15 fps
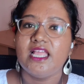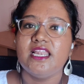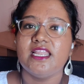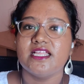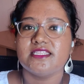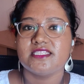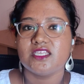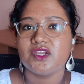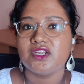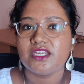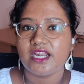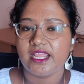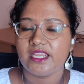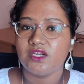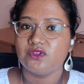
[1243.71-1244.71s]
Let's say you're
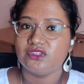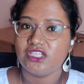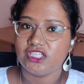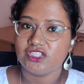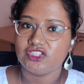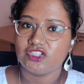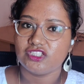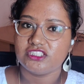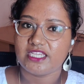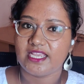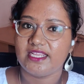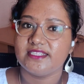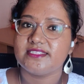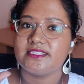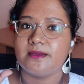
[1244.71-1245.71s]
trying to teach your
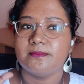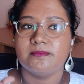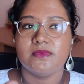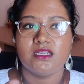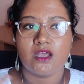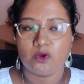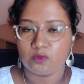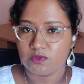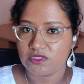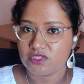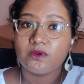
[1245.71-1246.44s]
child some nouns.